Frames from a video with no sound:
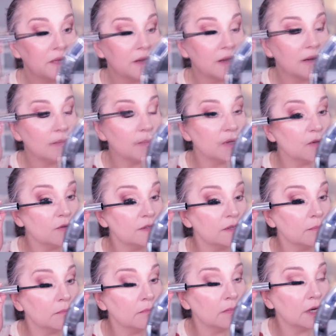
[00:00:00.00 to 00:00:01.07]
It, it
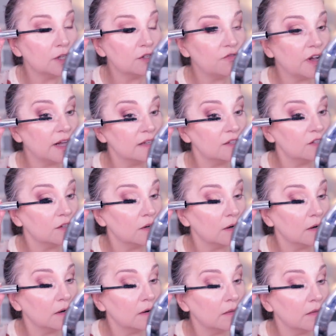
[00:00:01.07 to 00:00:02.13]
builds much
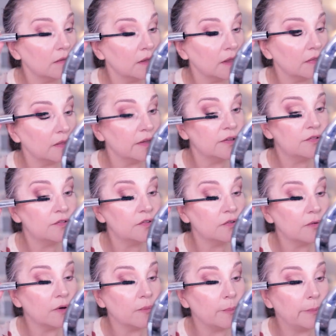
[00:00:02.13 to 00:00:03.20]
faster than
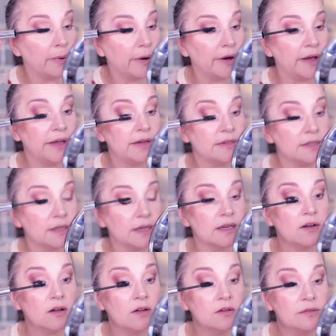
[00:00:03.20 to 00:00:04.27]
this, but
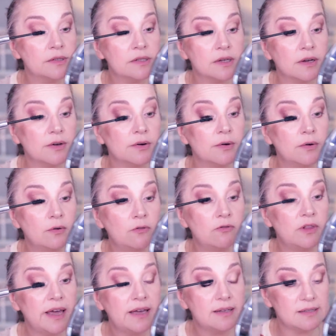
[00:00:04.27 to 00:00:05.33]
it also
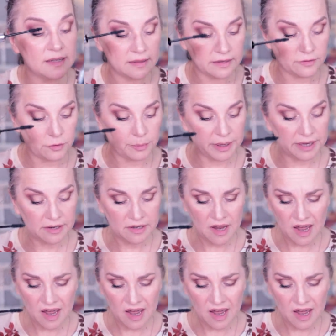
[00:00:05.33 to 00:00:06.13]
flakes a little bit.